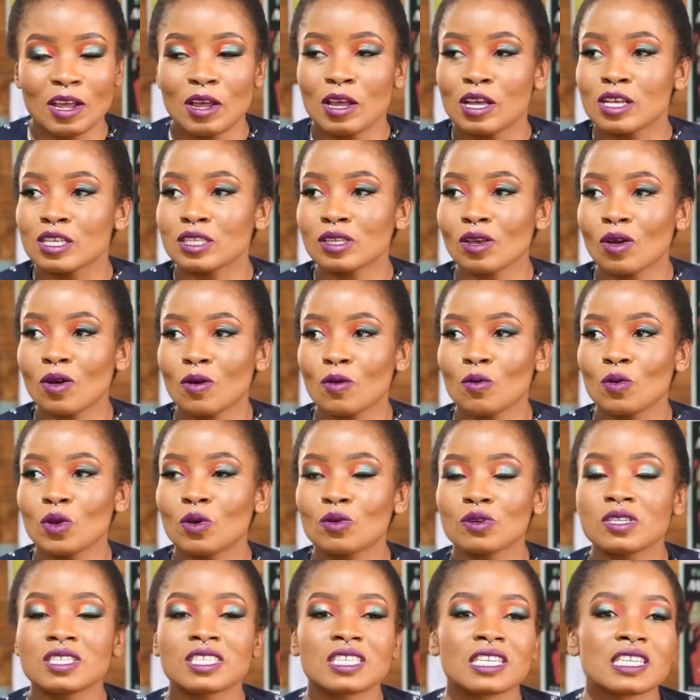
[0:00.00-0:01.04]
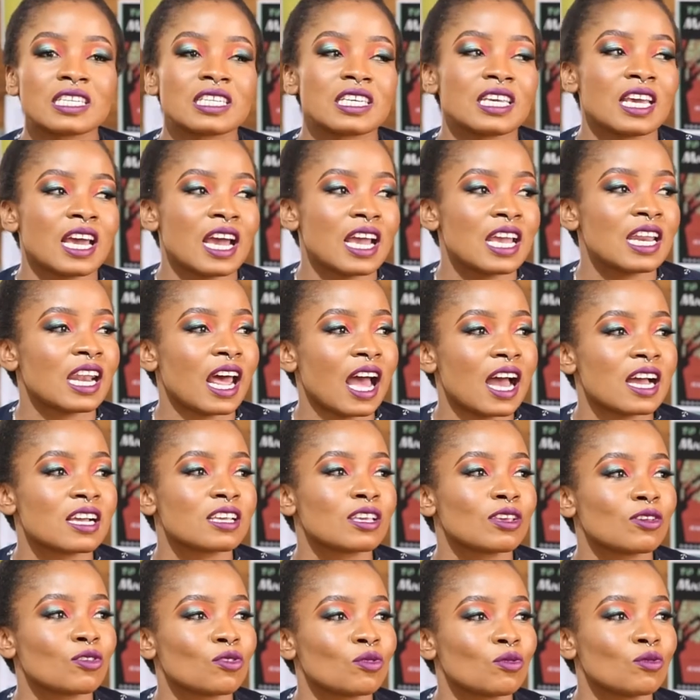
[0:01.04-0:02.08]
So we could sit here and
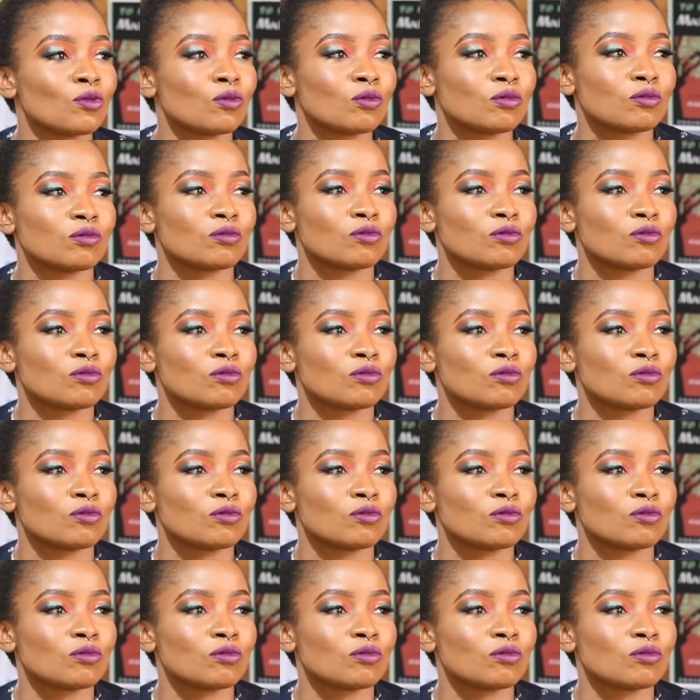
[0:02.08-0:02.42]
argue